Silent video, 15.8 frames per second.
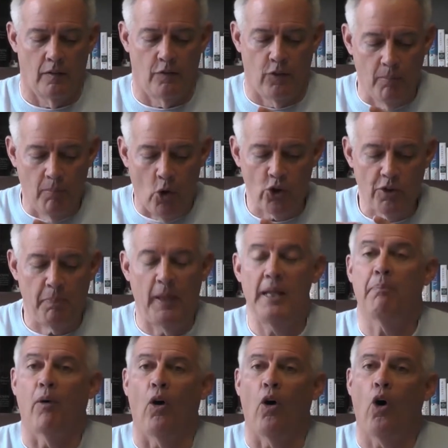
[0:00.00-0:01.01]
For most
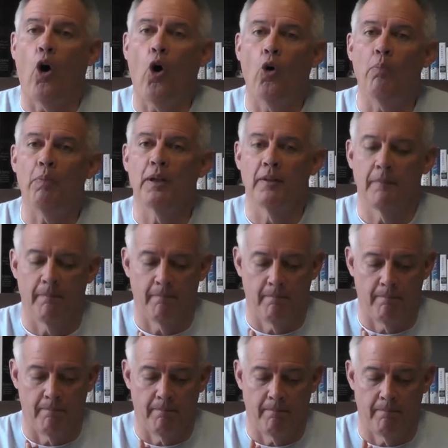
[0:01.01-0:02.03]
people, hope
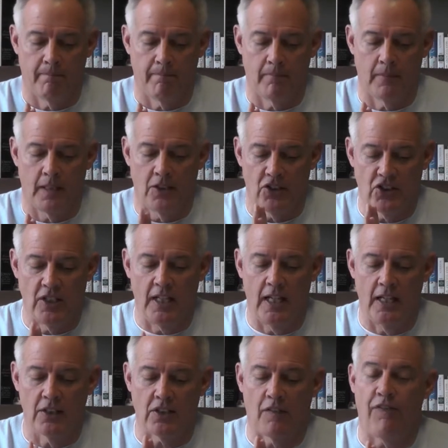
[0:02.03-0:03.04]
is
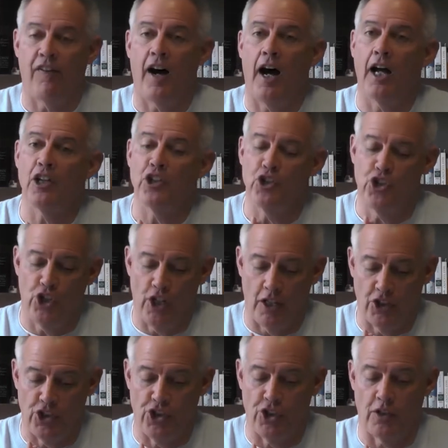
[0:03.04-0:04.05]
seen as a fond
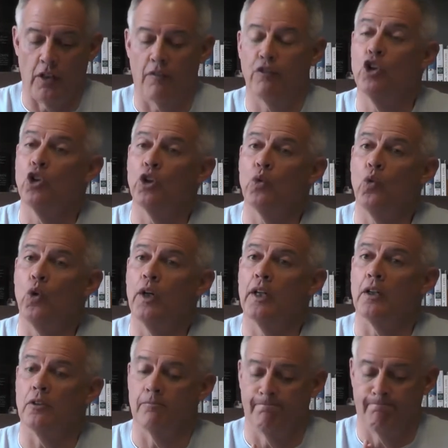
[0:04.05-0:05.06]
gesture of
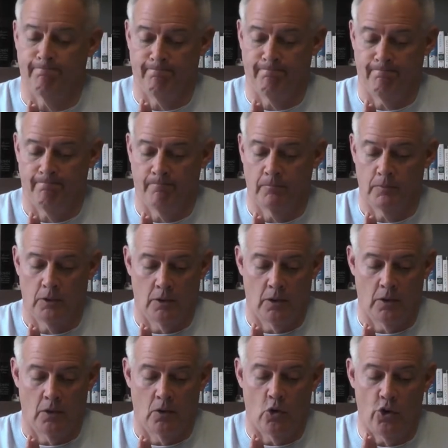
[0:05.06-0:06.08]
goodwill
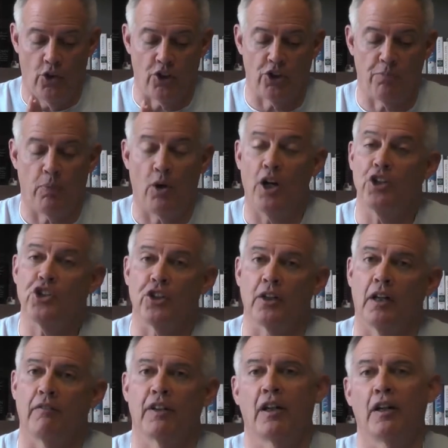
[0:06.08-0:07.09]
or the
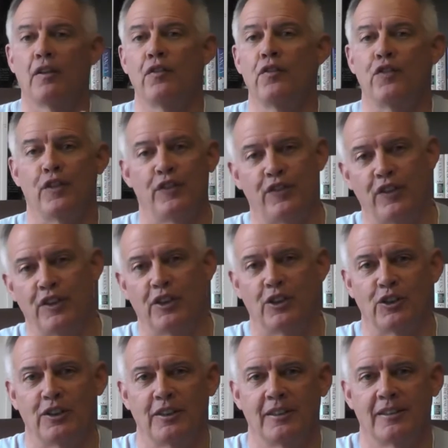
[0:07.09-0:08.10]
expression of an
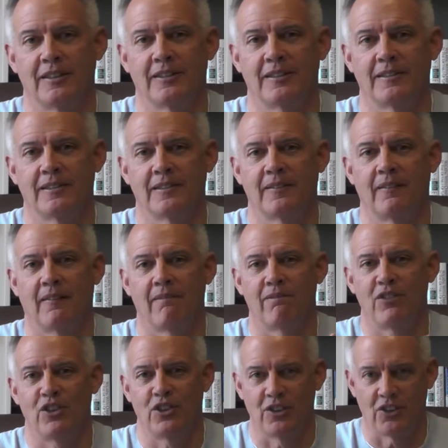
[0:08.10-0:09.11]
unfulfilled
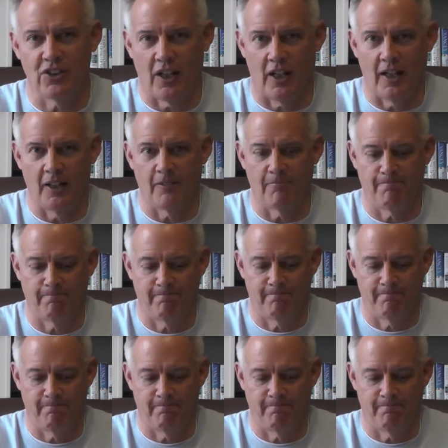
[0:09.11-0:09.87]
desire.